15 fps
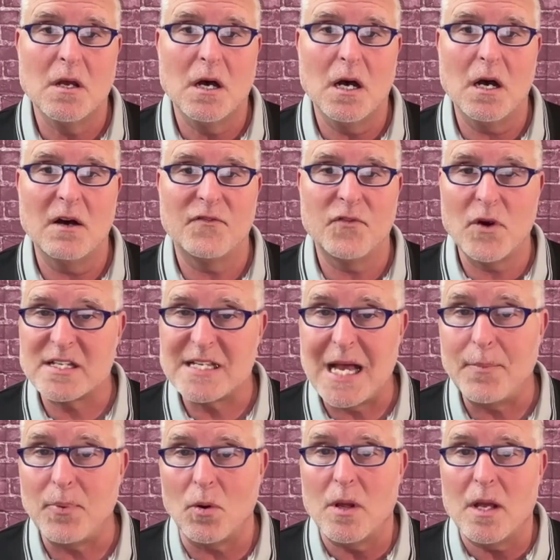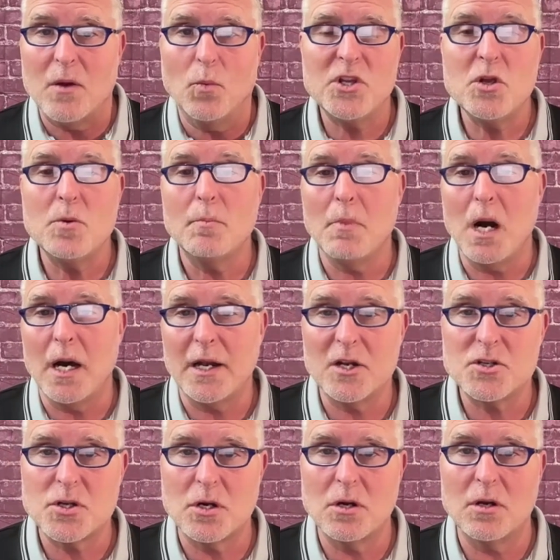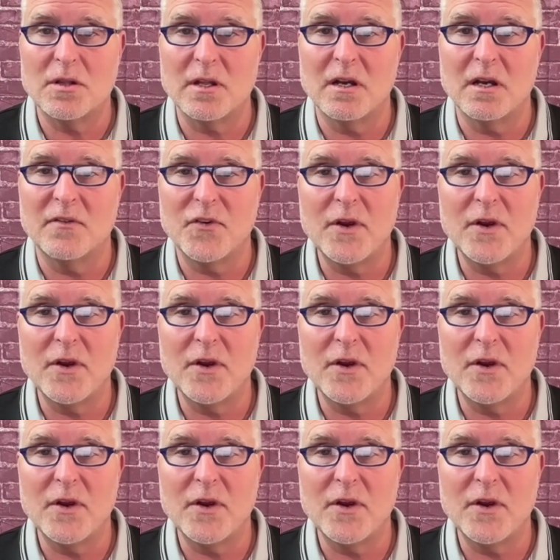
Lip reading: For example, when you monitor the